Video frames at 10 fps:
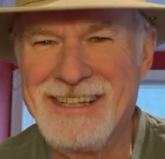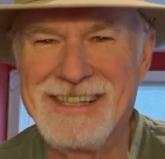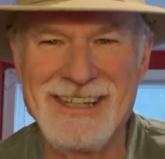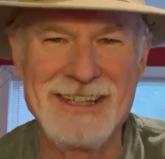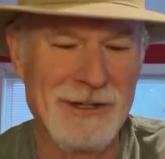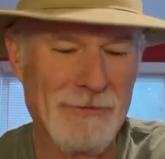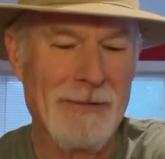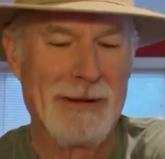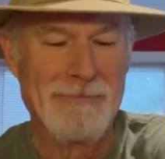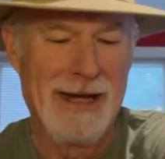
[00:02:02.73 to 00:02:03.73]
sit there
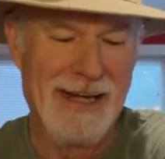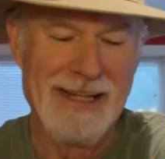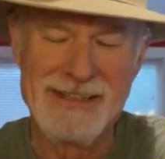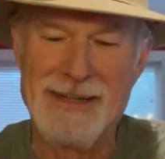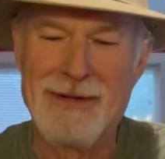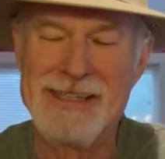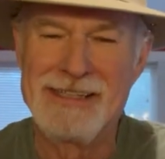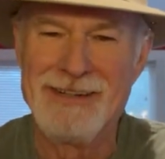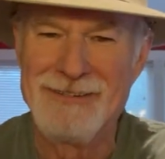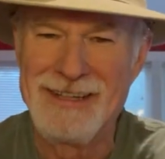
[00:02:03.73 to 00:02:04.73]
rubbing mayonnaise on
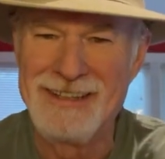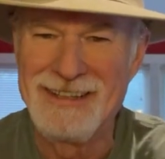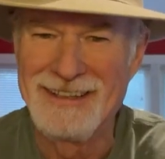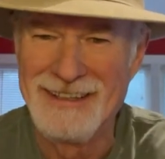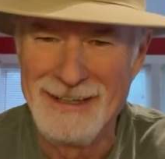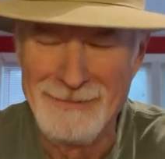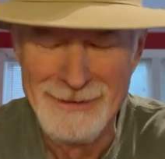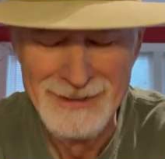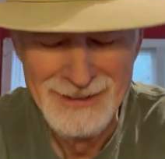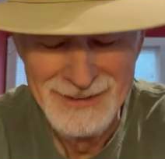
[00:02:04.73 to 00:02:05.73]
myself. What do you think I am?
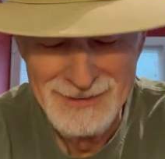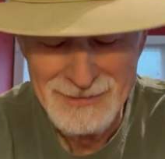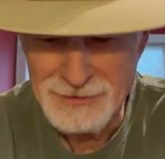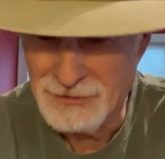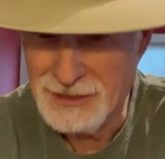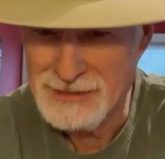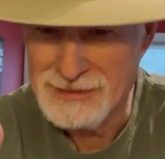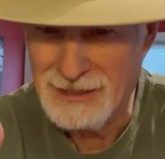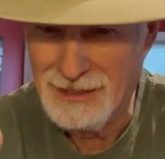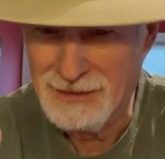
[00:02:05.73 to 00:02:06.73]
Don't answer
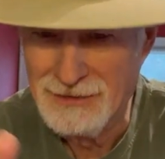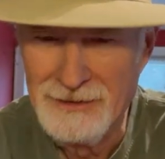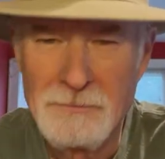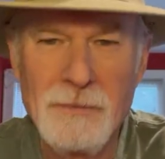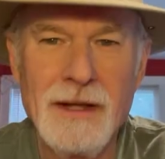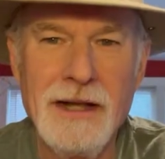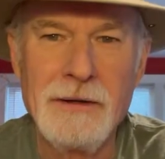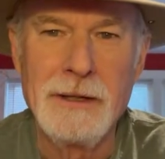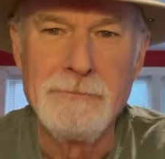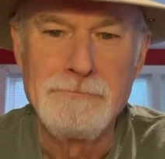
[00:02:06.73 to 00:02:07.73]
that.
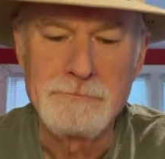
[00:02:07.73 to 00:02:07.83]
Anyway.